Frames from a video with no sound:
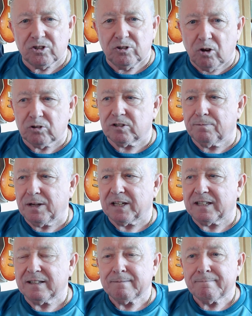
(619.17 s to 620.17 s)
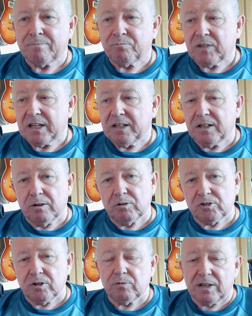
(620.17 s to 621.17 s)
and lots of money,
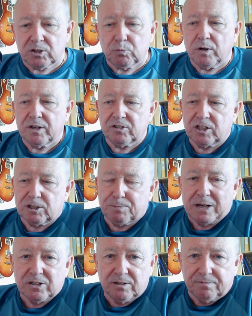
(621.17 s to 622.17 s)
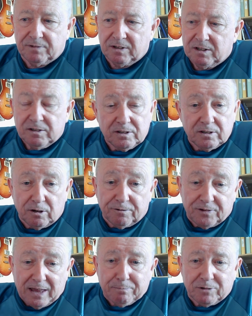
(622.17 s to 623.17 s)
so that's why it's expensive,
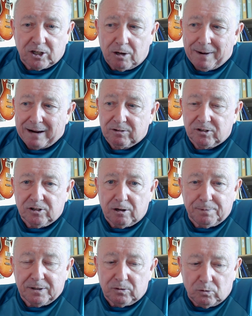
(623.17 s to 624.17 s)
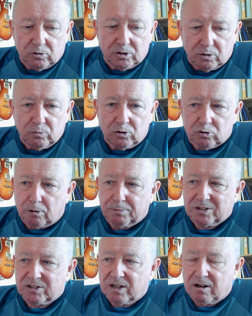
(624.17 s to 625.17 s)
for them to come out, but you can do the job
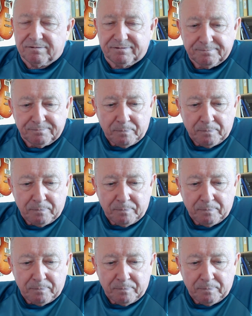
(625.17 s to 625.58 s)
yourself.